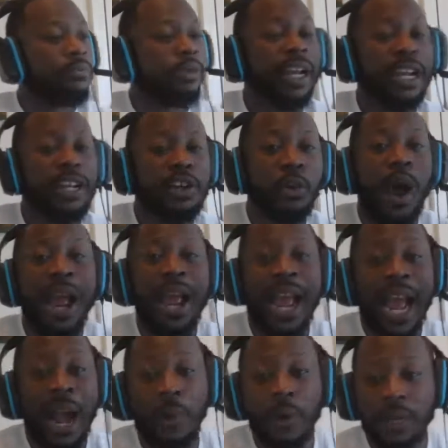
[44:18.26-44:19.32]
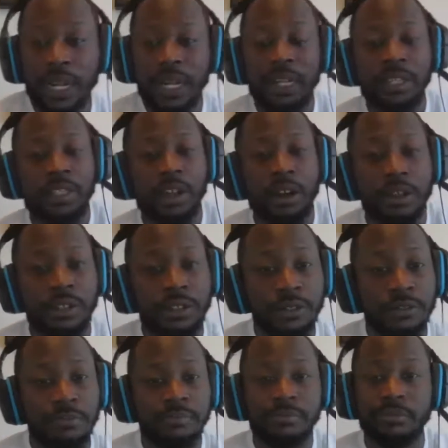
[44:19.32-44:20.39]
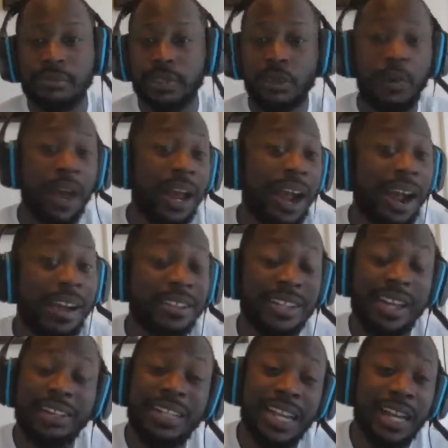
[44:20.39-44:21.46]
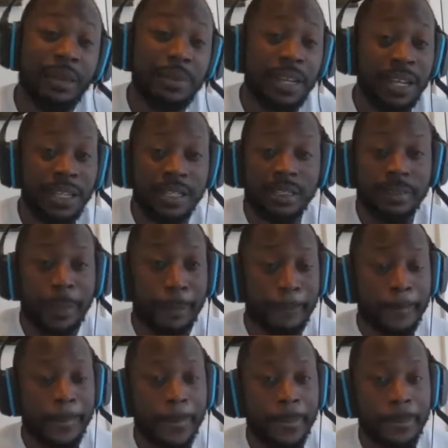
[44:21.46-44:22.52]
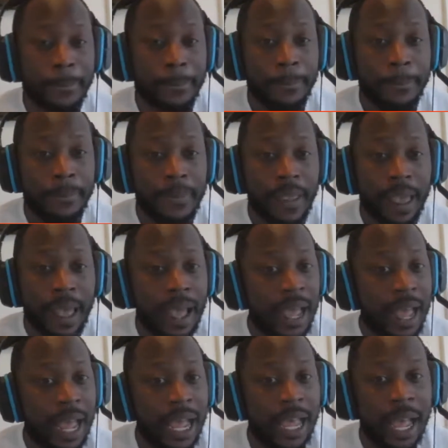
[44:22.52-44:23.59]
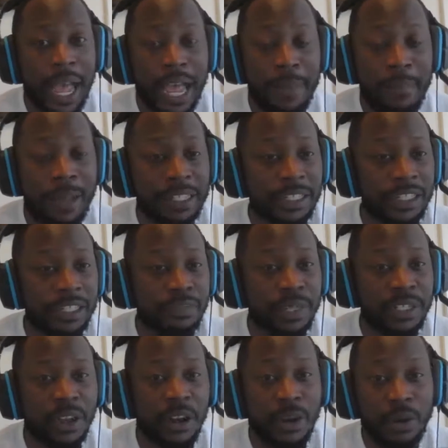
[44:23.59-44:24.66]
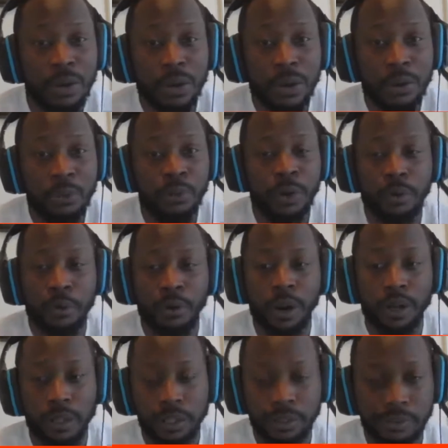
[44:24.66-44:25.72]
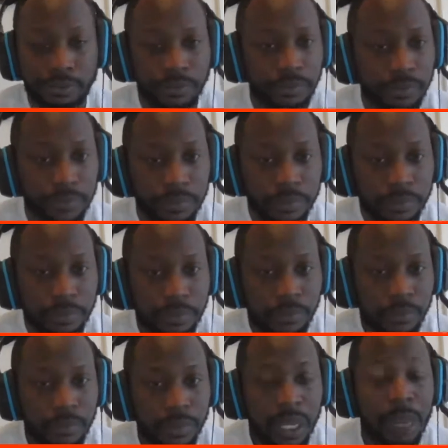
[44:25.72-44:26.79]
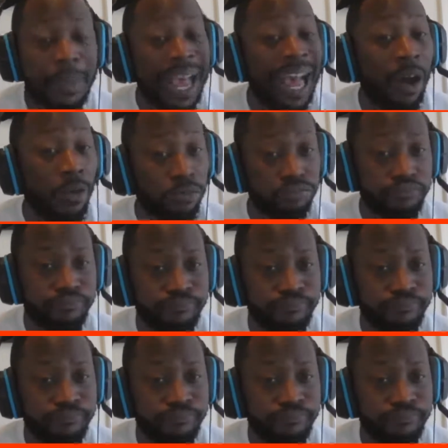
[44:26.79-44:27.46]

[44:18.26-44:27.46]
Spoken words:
Bring in Dwight Howard. They consulted you. Dwight Howard's like, damn this. I ain't about to just be no rim runner. I'm out.